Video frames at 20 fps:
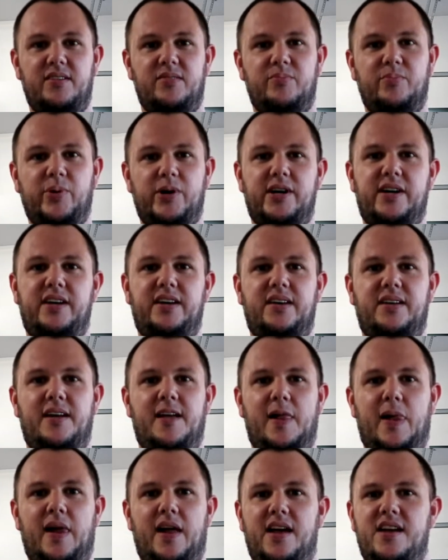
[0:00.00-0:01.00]
but
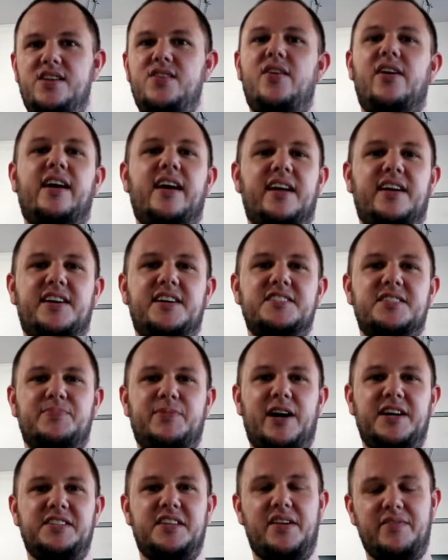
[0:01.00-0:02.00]
you know, I gotta
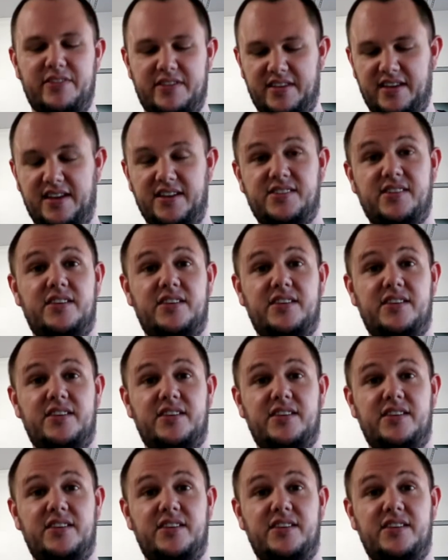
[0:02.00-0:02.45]
customize everything,